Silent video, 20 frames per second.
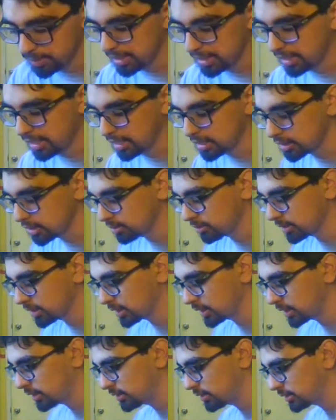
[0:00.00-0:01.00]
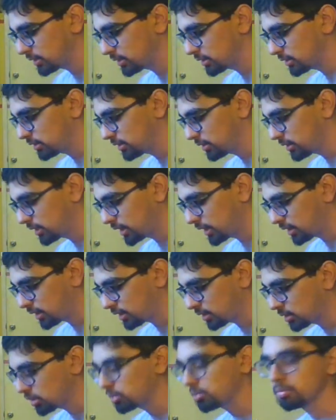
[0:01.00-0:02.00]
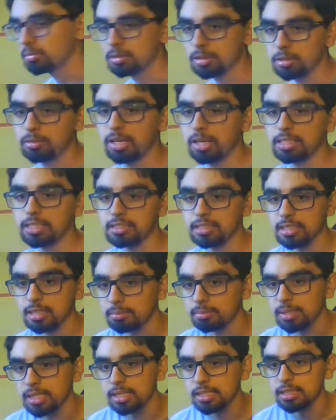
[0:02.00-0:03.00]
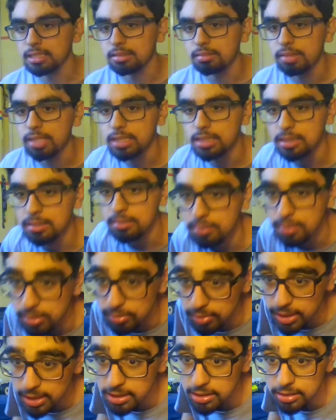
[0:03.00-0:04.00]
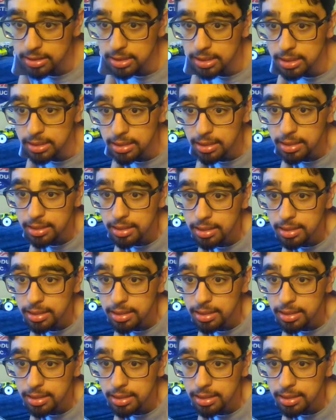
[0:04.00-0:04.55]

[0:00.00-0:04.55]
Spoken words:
But I do want to get a new 8-scale buggies eventually.